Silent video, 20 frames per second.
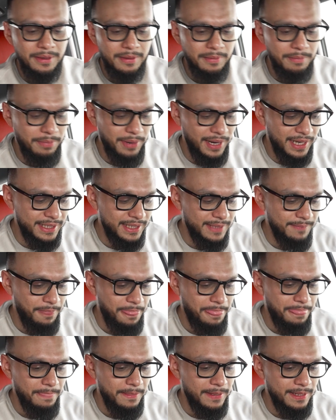But
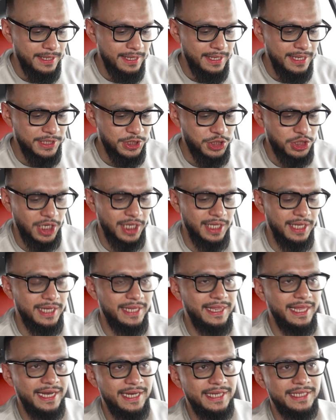inshallah,
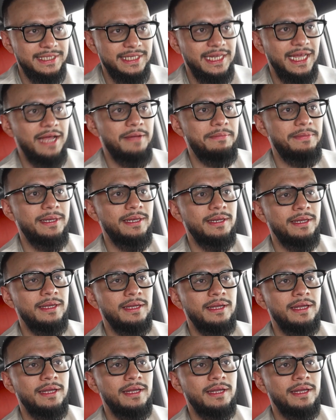that doesn't happen